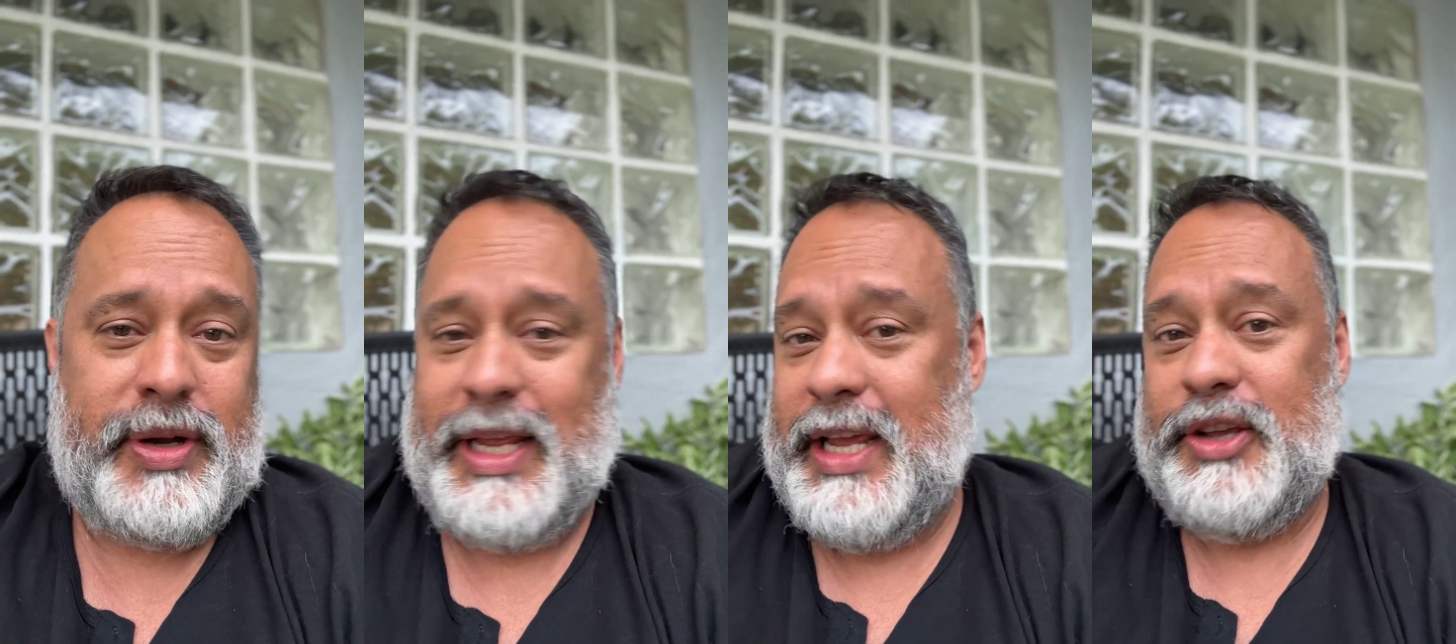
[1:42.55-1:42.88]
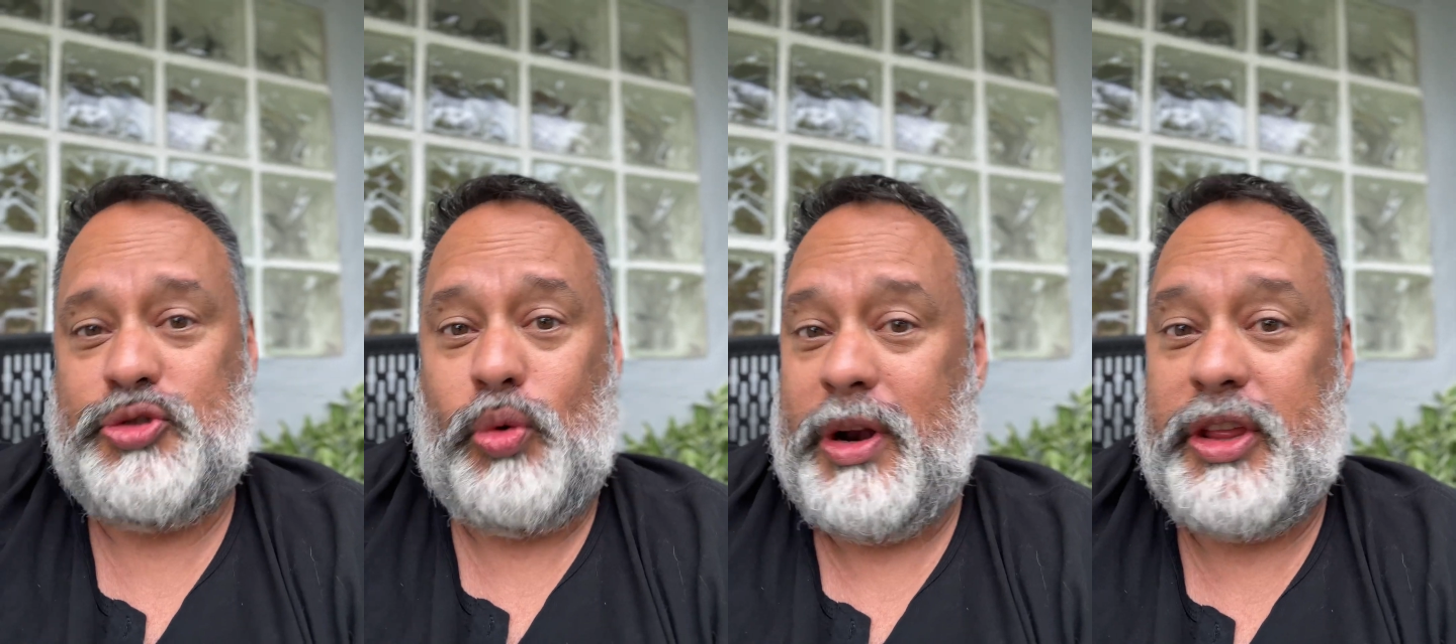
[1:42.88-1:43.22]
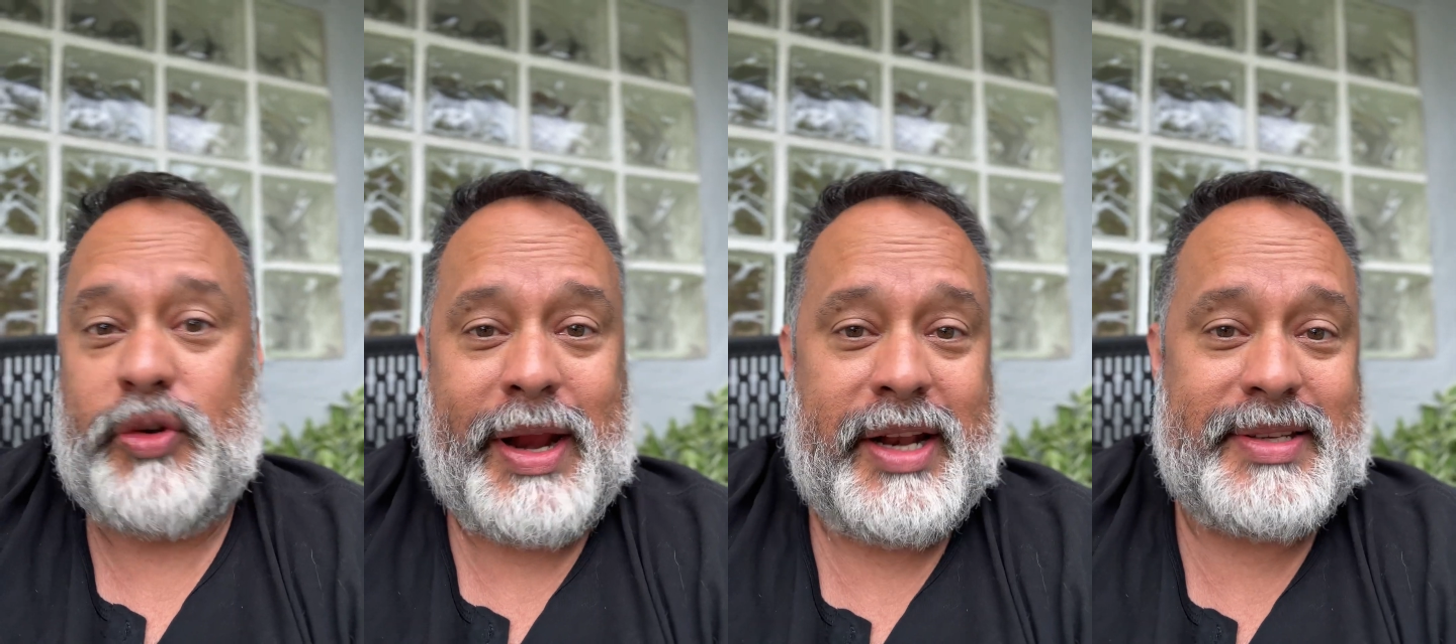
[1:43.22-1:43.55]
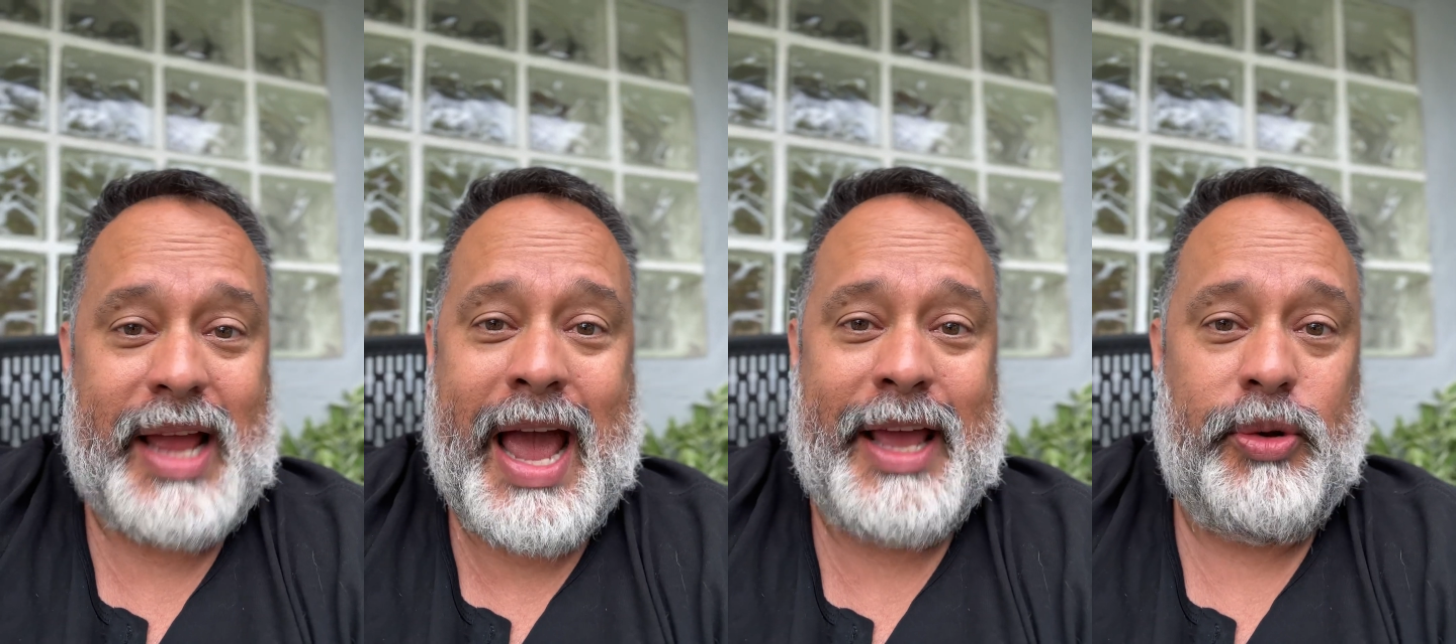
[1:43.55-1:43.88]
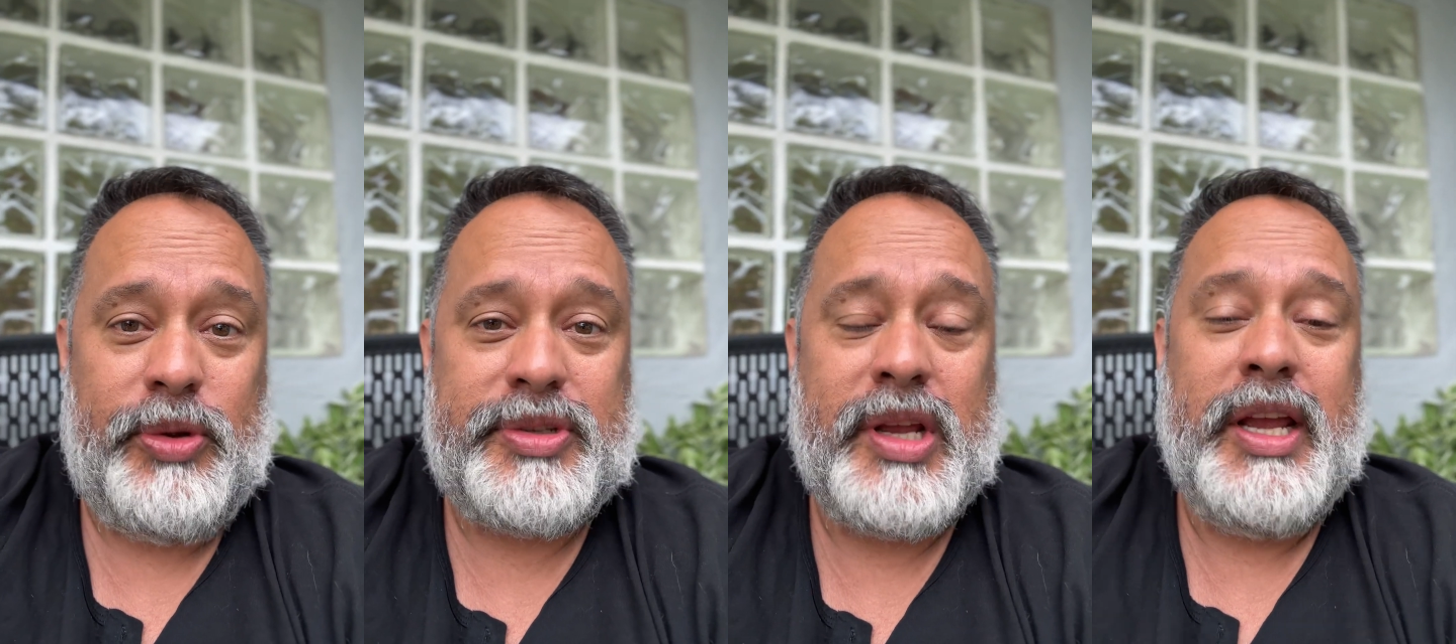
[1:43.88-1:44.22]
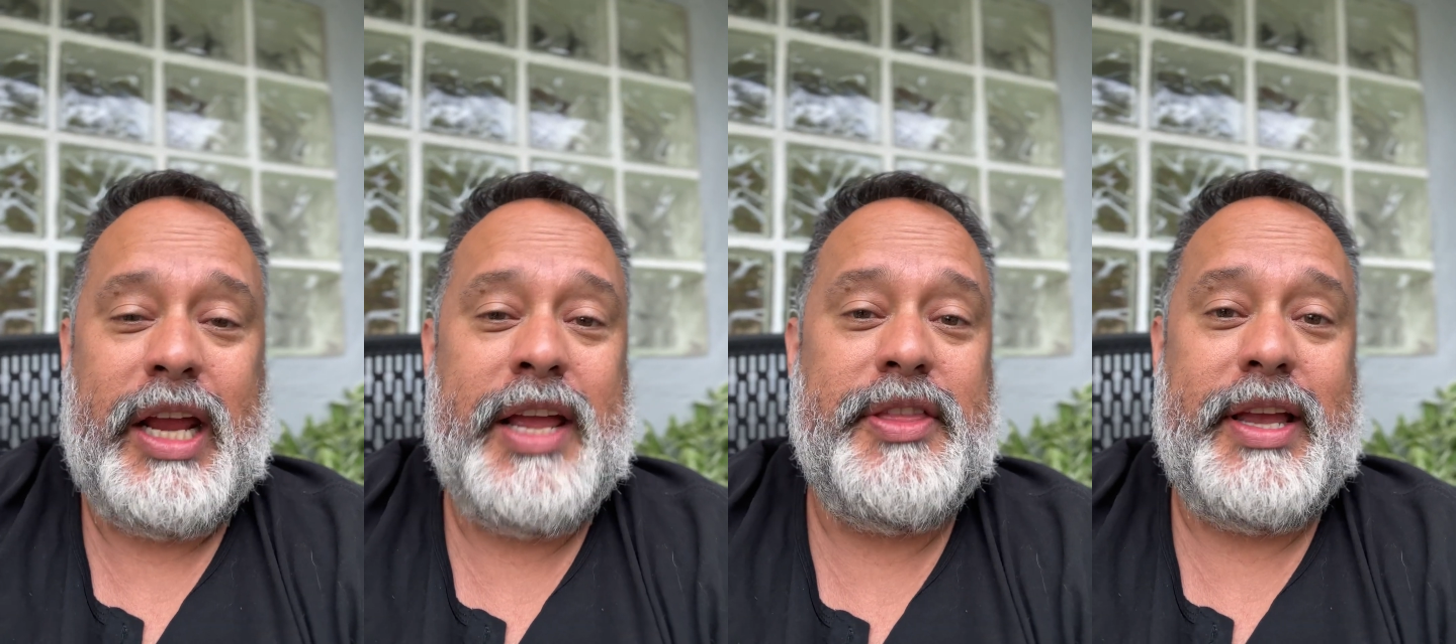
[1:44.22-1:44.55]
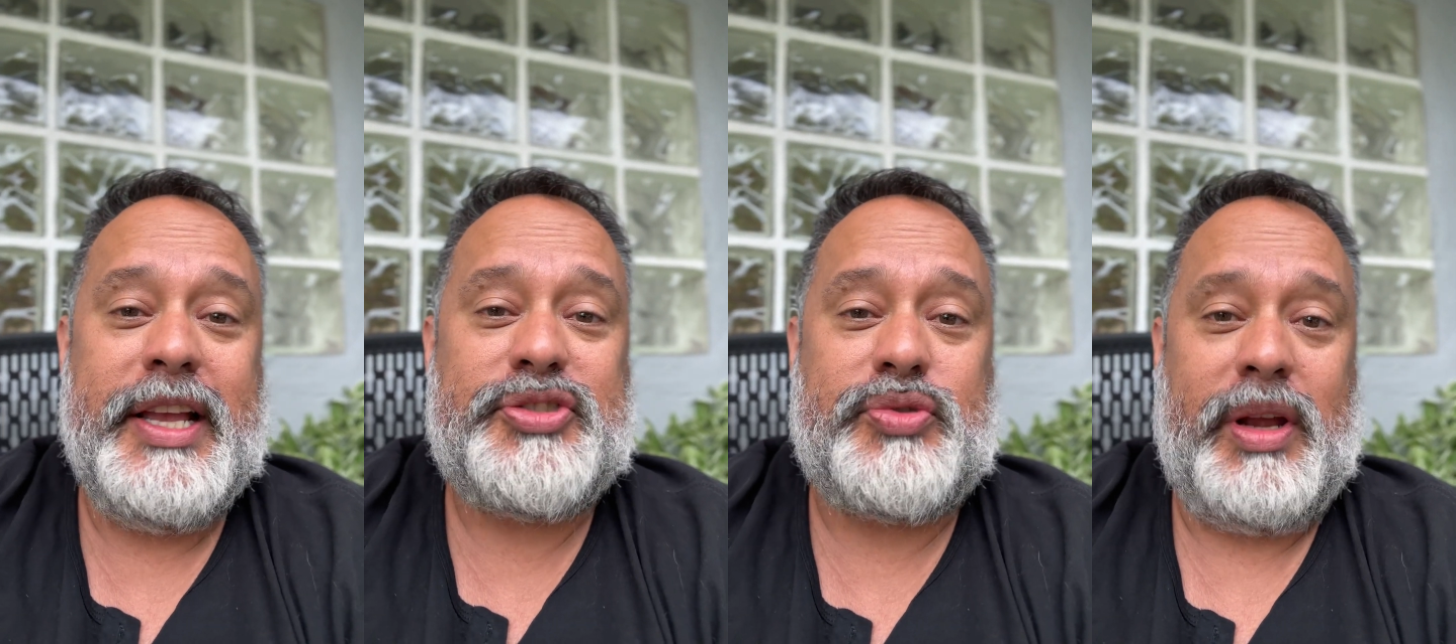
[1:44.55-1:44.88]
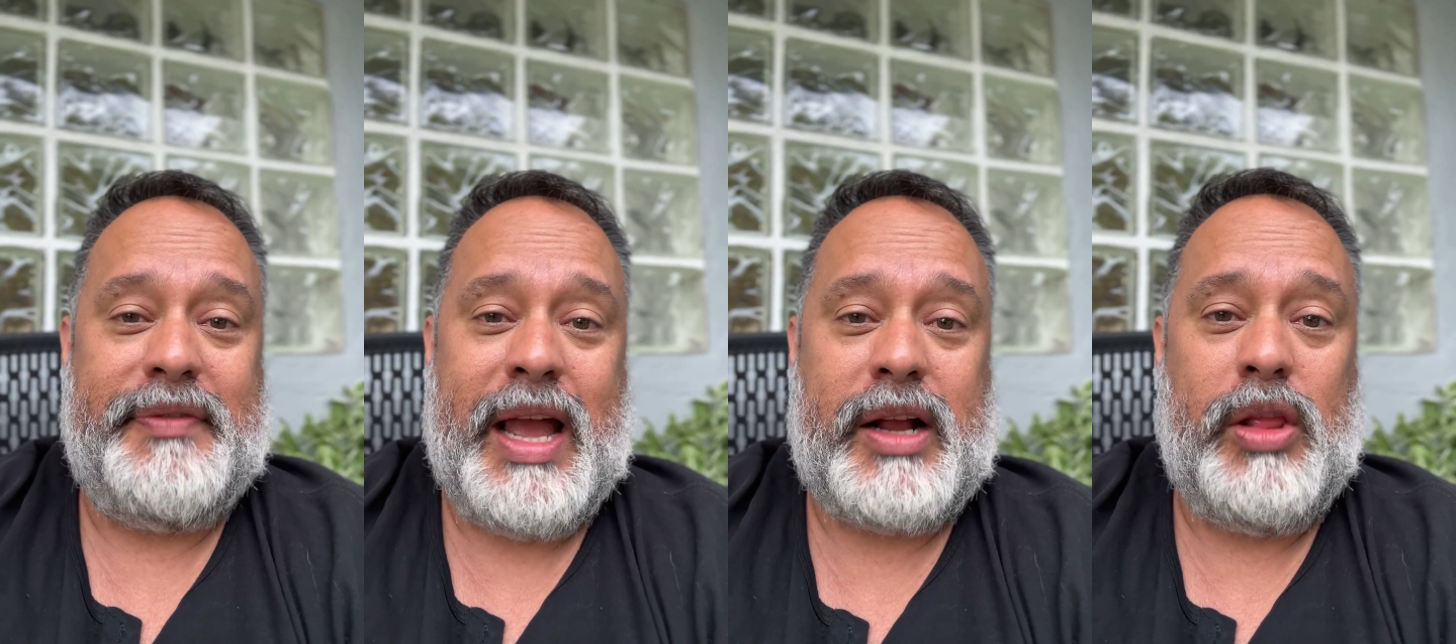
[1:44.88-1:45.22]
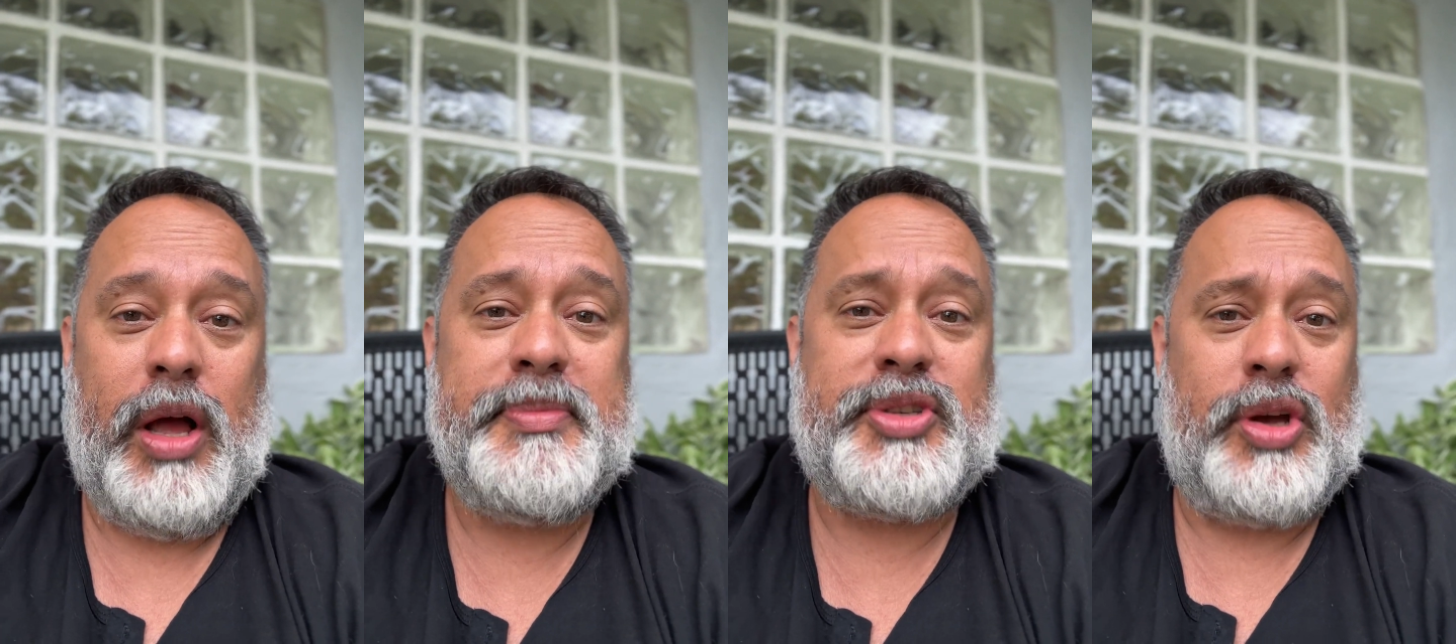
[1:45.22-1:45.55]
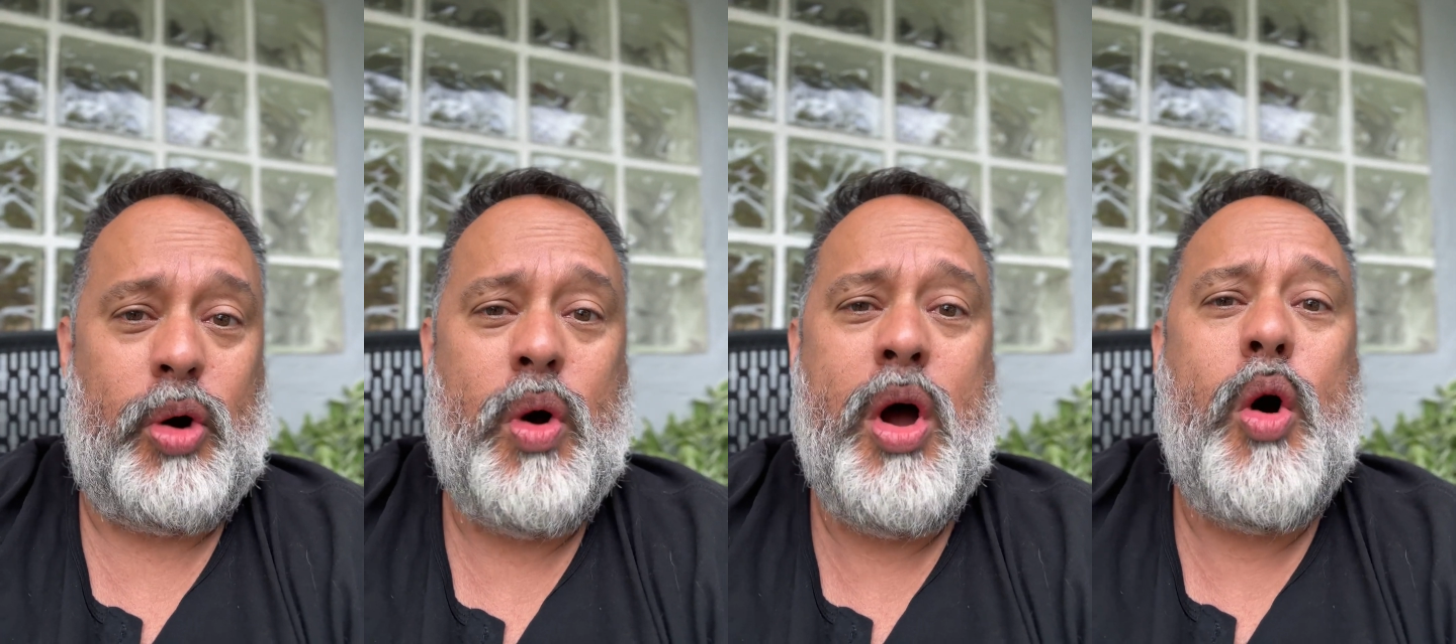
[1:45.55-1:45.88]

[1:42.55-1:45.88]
He is one of the greatest idols in the history of that club, so